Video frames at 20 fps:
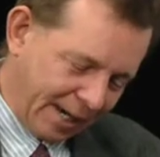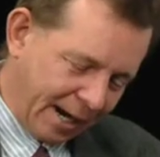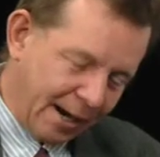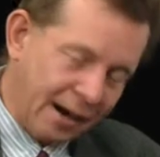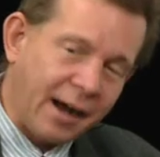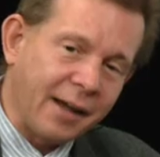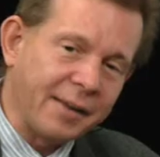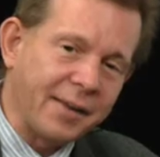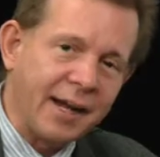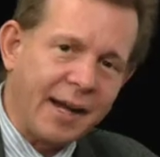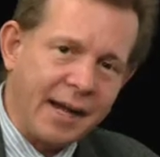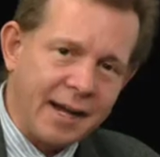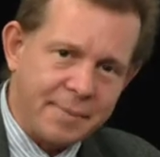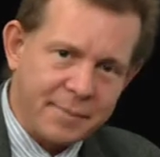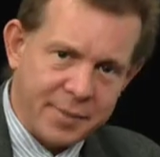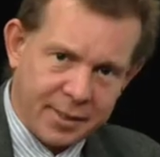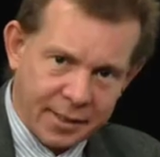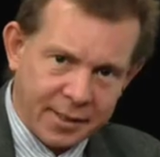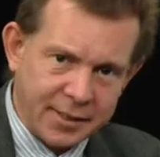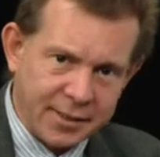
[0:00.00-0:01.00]
are other
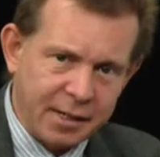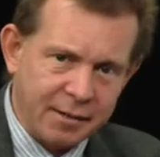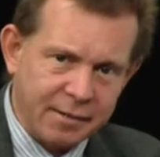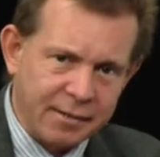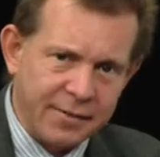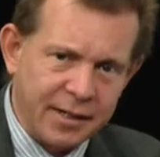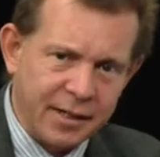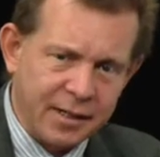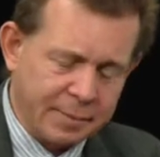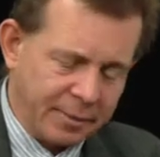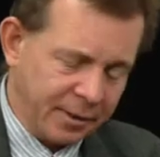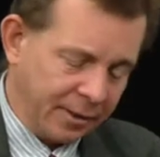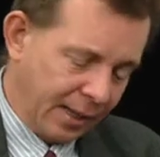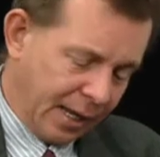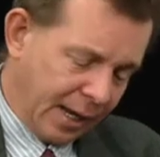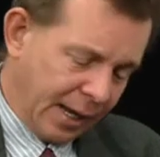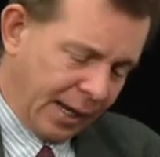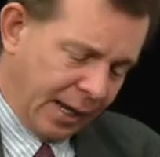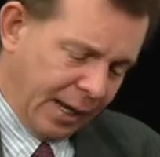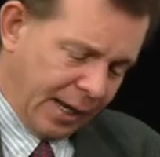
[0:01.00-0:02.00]
hamburgers are available.
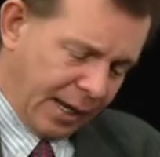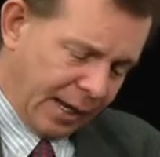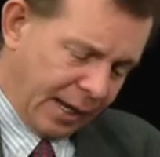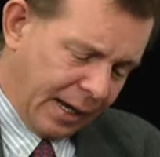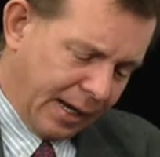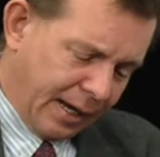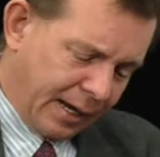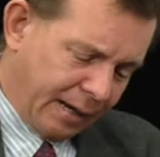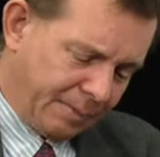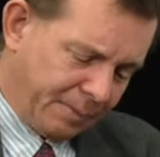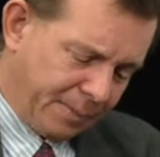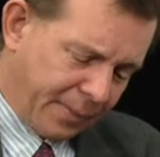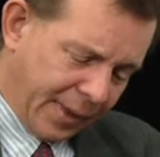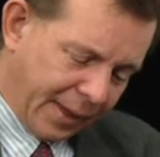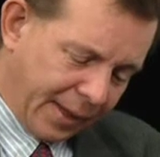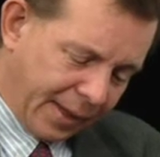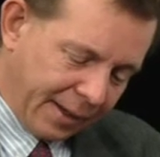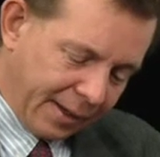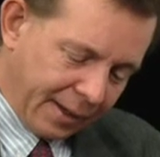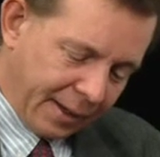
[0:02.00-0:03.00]

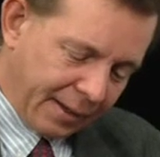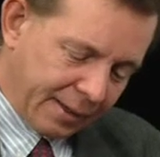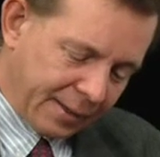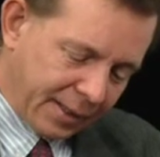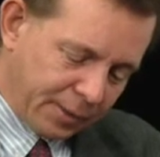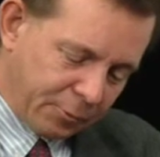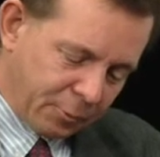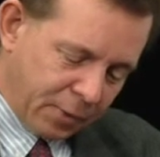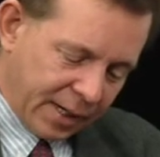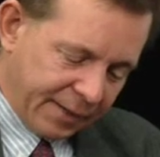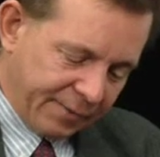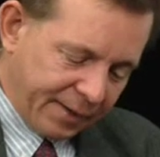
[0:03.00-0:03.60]
Well,